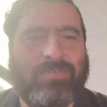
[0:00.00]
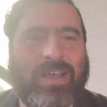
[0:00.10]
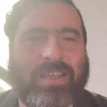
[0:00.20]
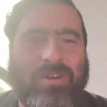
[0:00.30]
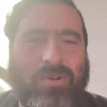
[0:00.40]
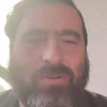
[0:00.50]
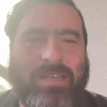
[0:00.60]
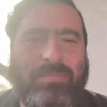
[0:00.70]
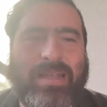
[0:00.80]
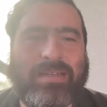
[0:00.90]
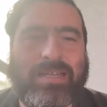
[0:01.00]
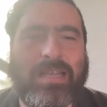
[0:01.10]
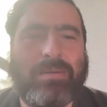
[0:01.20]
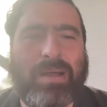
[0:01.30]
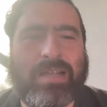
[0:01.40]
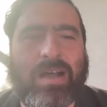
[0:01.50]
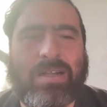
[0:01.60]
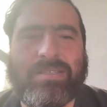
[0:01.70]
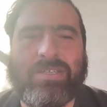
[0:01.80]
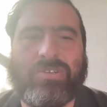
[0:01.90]
if I can only maintain my
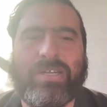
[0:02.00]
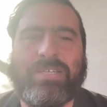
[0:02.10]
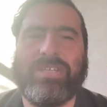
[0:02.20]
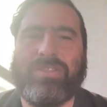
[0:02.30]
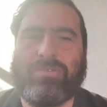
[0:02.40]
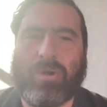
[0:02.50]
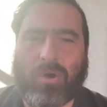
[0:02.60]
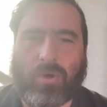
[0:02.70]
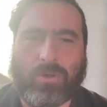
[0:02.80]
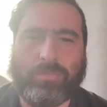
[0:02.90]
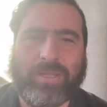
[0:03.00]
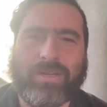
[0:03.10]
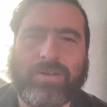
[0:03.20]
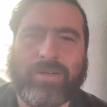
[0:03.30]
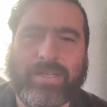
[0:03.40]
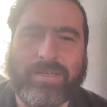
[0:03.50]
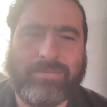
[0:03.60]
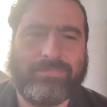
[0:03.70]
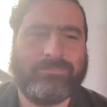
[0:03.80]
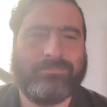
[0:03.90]
concentration through a whole period,